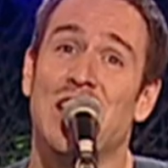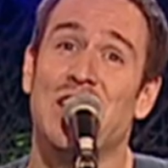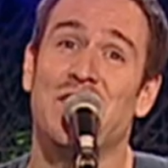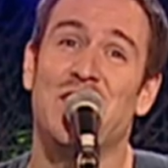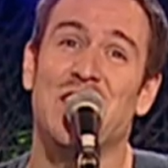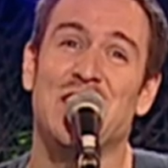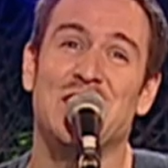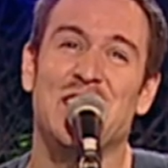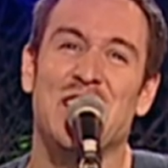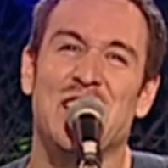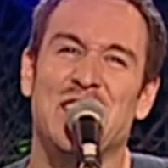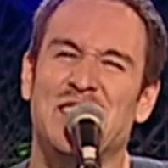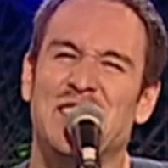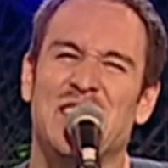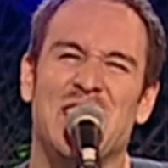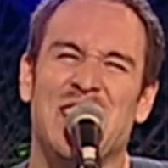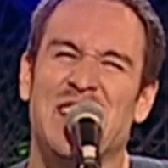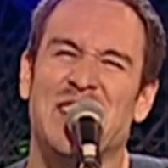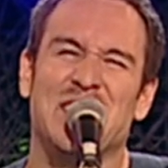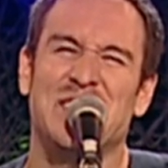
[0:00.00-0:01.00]
he
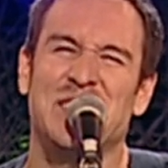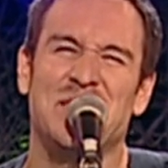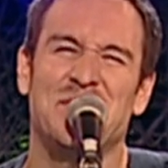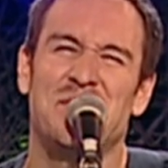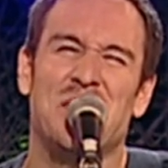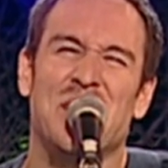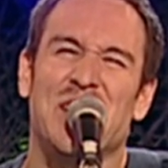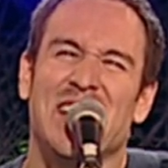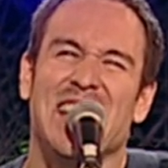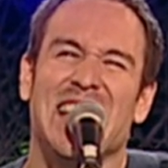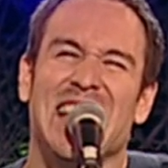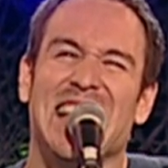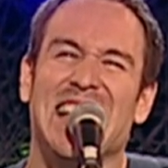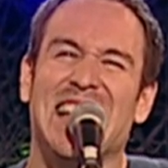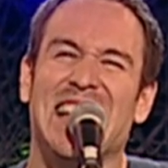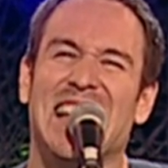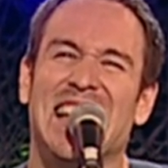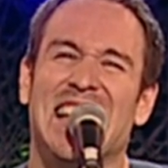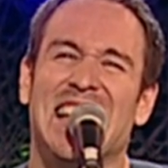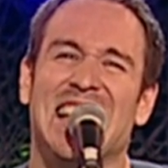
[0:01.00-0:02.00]
visits his
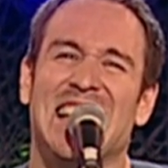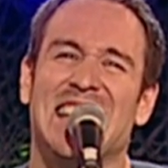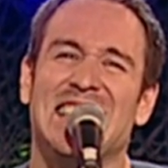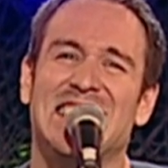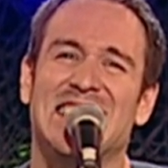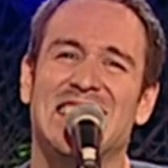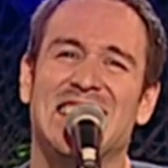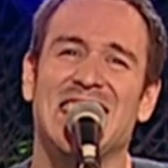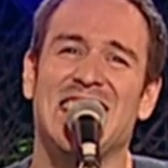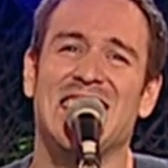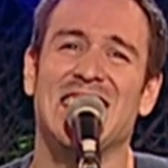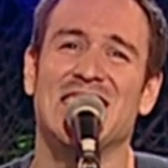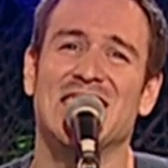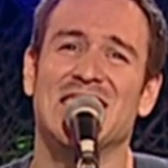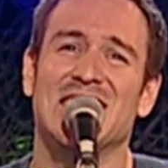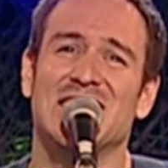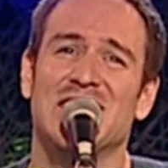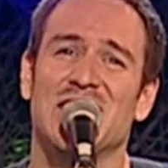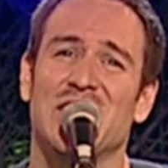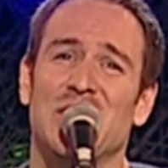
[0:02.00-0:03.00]
bookie and
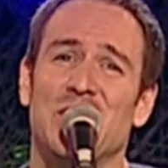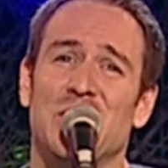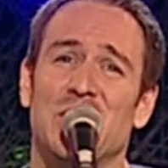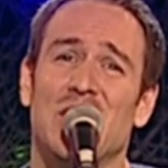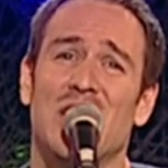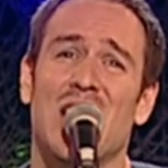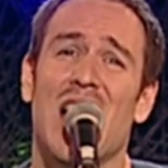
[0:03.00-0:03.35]
steals a new